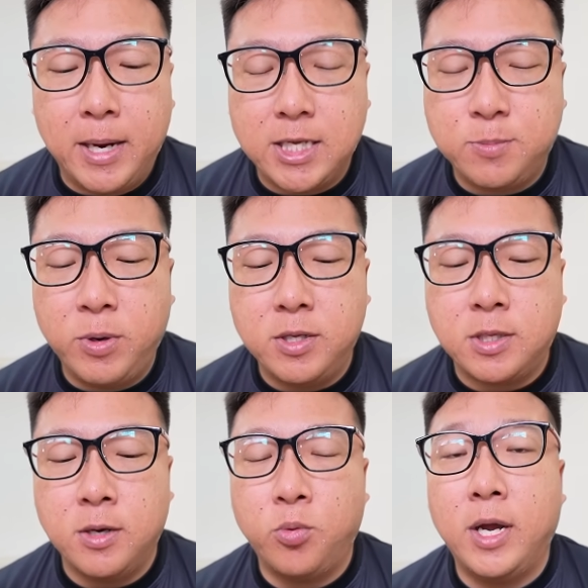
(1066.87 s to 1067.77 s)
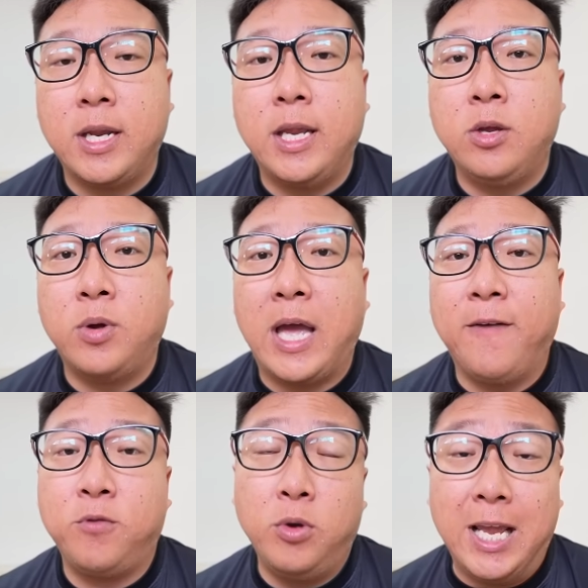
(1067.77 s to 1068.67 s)
Blast Burn is the one that you
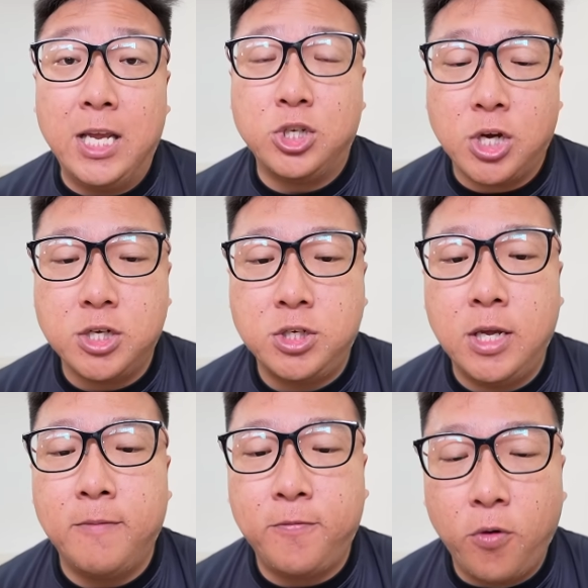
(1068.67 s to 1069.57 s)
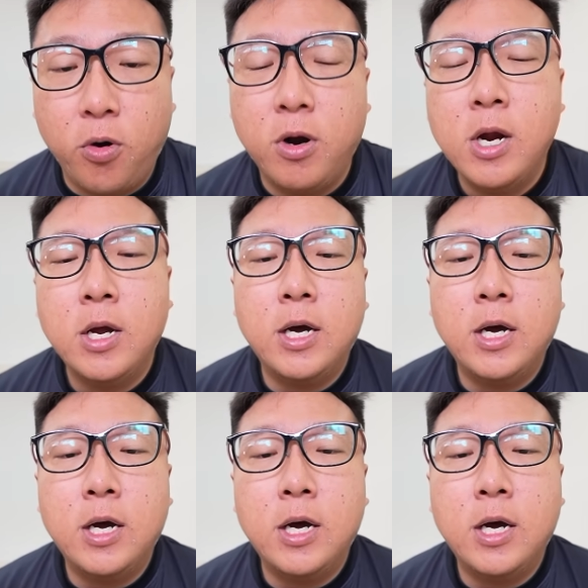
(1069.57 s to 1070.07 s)
have to Elite Charge TM for.